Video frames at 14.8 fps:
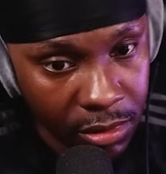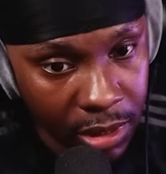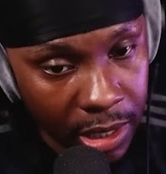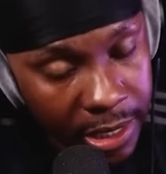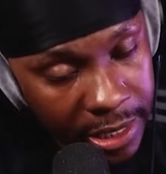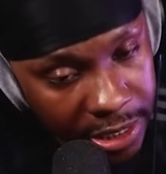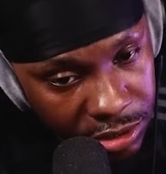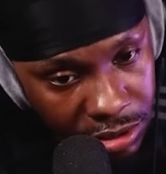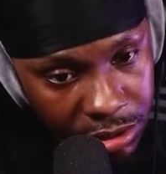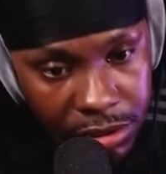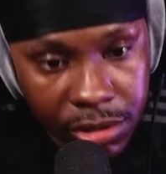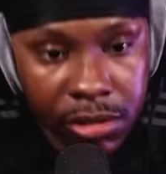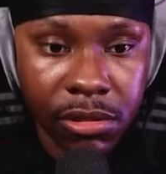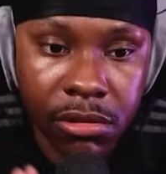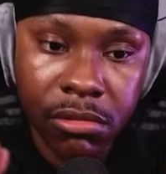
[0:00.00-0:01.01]
And let's
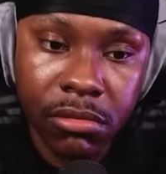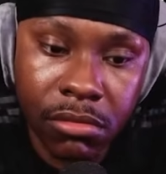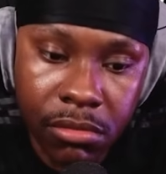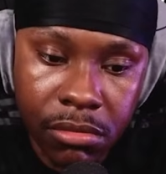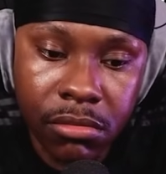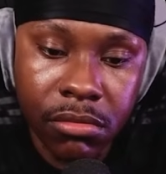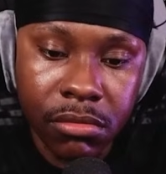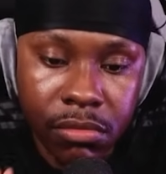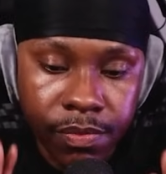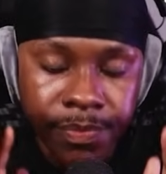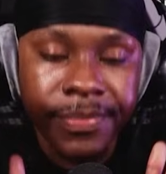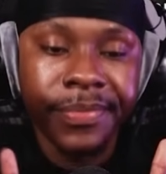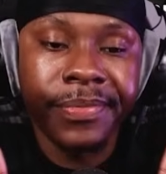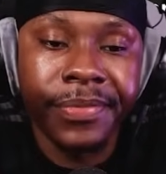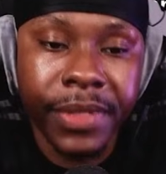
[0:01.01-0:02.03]
just,
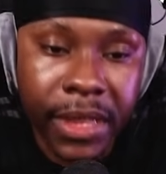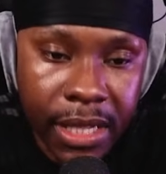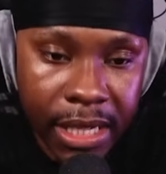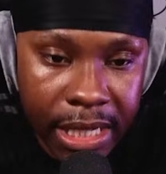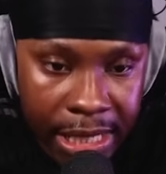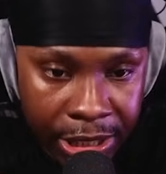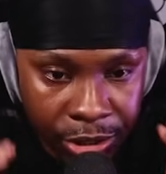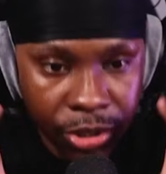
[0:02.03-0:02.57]
you